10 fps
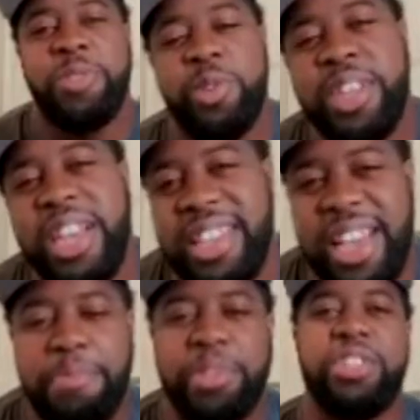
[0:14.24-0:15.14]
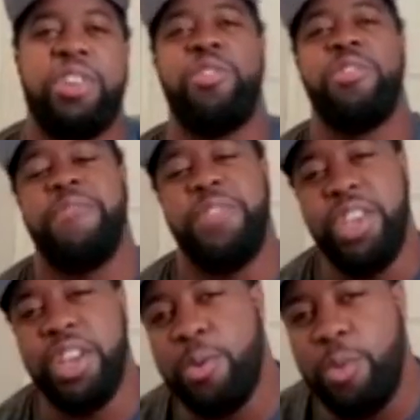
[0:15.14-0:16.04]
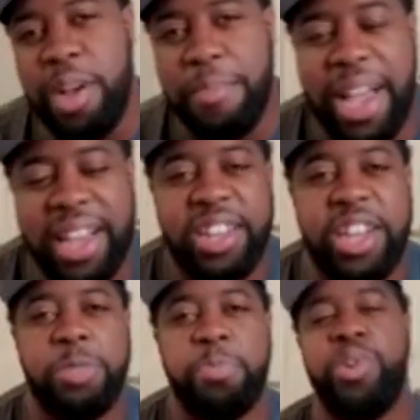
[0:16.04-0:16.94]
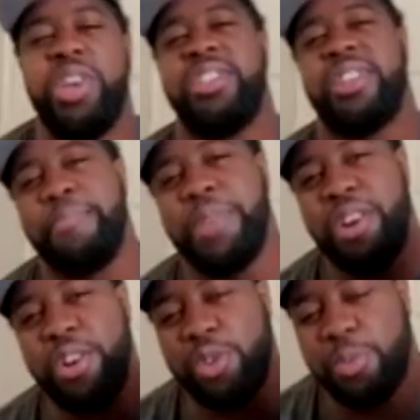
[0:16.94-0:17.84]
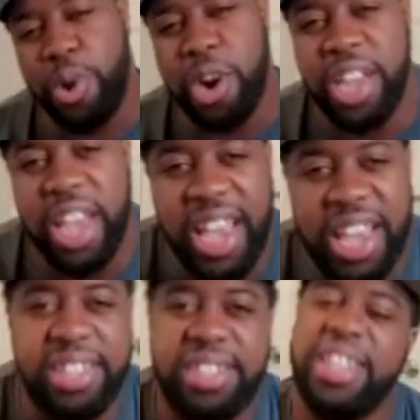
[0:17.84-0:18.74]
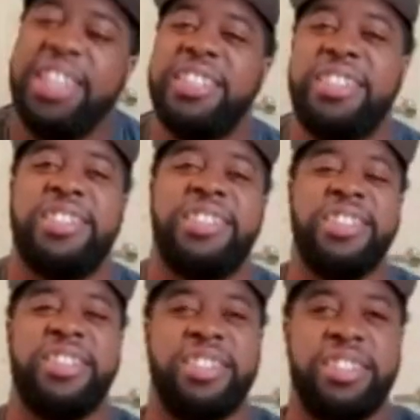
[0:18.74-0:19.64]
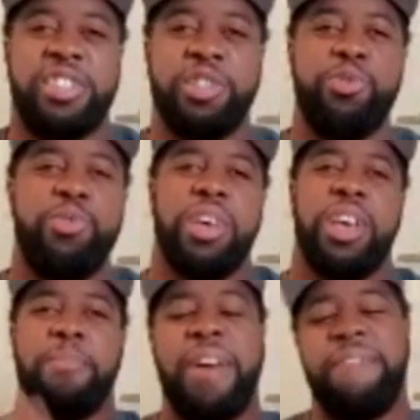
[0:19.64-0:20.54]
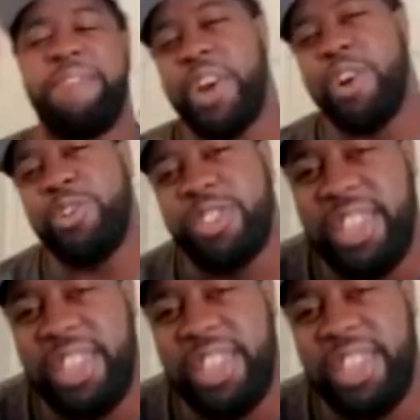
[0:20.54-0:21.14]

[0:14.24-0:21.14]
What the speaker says: to another episode of Year One by Clutch Points. I'm your host, Mark Haynes, and this is season two. And my first